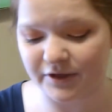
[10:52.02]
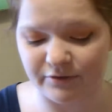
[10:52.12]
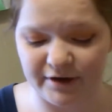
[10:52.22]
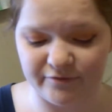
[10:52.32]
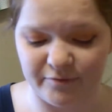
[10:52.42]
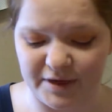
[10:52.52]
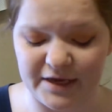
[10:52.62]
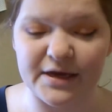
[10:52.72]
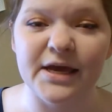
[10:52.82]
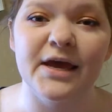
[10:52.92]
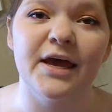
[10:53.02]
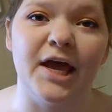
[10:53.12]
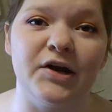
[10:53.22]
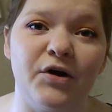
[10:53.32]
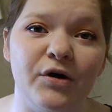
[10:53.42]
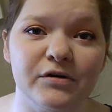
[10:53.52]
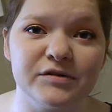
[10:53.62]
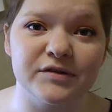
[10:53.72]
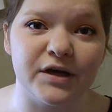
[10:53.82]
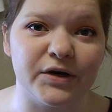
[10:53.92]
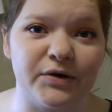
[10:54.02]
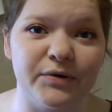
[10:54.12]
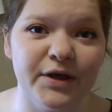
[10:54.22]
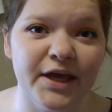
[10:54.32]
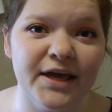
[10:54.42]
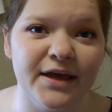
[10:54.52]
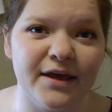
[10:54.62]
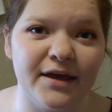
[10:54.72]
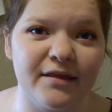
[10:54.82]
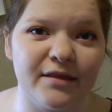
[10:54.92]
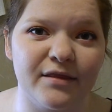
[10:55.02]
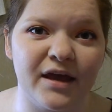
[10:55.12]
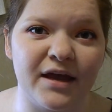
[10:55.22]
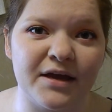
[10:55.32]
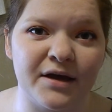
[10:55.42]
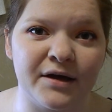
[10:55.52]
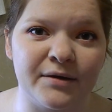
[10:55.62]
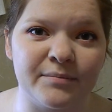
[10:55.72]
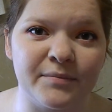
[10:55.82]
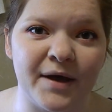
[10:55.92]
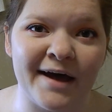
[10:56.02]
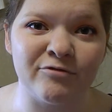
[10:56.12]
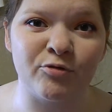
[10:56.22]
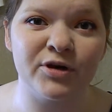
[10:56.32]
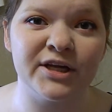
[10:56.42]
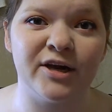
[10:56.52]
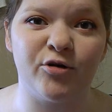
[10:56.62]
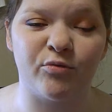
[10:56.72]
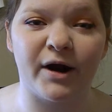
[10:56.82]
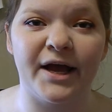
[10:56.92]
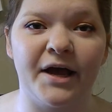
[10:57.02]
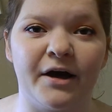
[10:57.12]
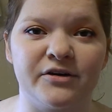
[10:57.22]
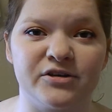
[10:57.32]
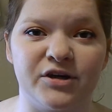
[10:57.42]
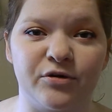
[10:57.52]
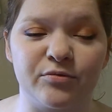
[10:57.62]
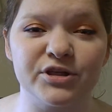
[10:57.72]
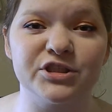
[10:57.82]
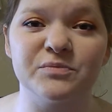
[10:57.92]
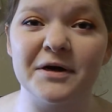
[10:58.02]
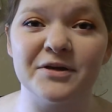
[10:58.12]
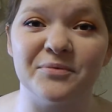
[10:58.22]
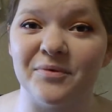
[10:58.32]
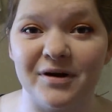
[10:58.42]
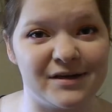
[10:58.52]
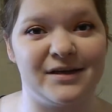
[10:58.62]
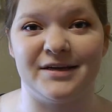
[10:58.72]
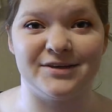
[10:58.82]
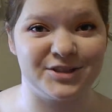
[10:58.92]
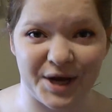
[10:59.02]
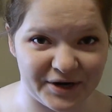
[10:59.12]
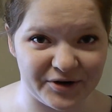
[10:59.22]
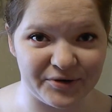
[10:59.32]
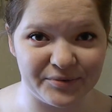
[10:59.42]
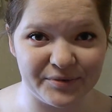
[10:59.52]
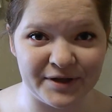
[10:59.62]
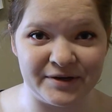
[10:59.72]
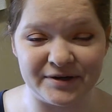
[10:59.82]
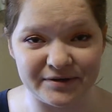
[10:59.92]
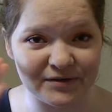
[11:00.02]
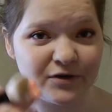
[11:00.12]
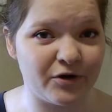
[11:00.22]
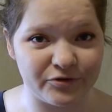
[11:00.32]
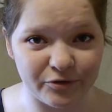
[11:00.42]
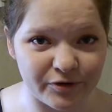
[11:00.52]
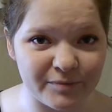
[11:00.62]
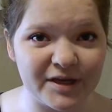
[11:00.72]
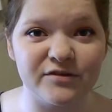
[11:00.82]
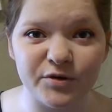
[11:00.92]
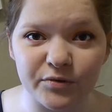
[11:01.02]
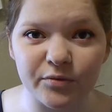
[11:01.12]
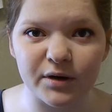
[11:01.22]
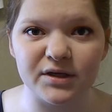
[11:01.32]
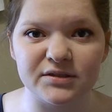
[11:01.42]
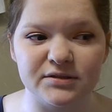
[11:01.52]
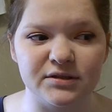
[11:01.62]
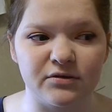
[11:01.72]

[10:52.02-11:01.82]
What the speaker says: great for me. And also, they have a really gray undertone, which is what you want in a shadow, in a contour, because you want it to